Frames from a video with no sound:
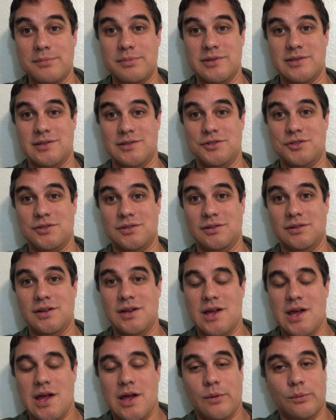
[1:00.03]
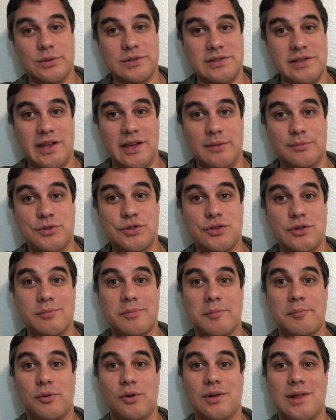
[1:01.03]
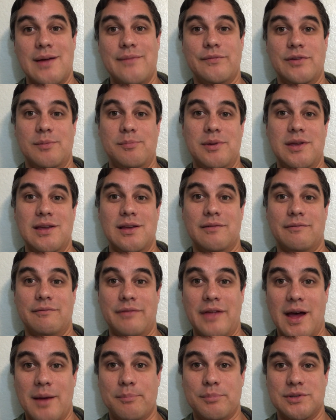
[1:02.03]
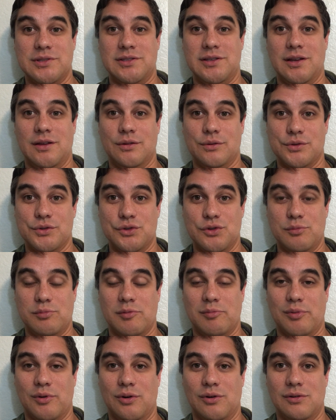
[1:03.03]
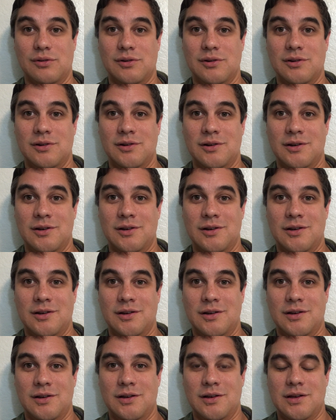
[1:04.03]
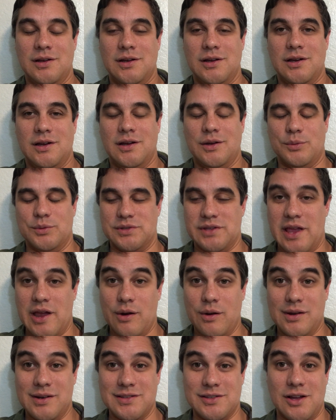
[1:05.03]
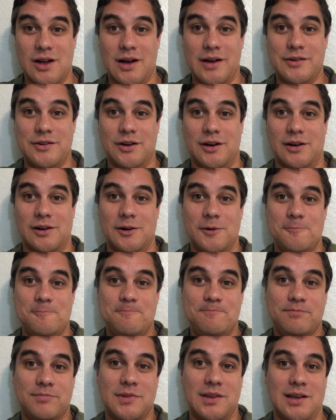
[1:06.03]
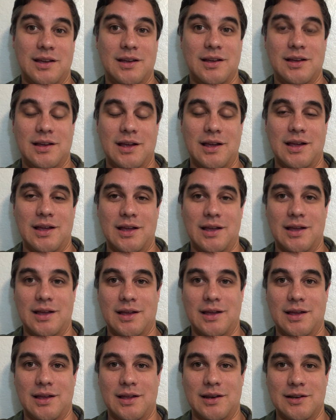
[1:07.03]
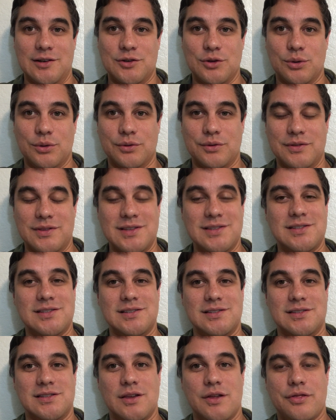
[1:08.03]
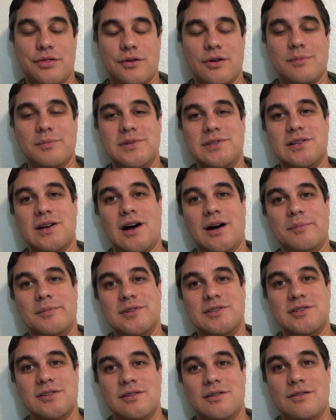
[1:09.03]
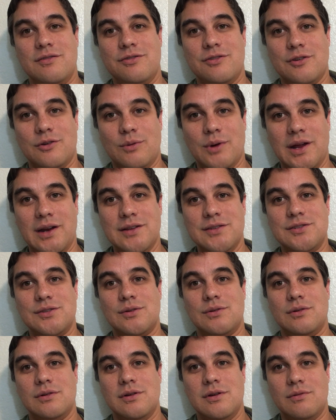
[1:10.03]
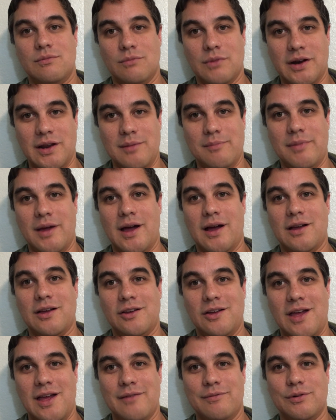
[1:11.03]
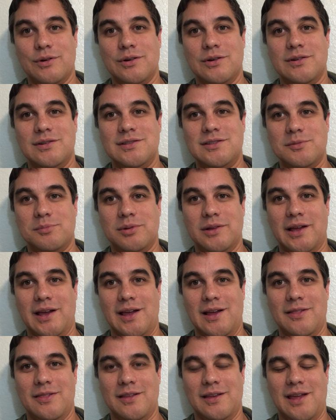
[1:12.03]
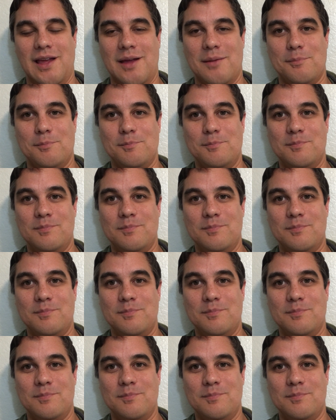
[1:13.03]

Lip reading: the position, was named Super Bowl MVP of that particular Super Bowl, was carrying his goddaughter, and he told her, "This is Thurman Thomas, the greatest running back ever to play the game."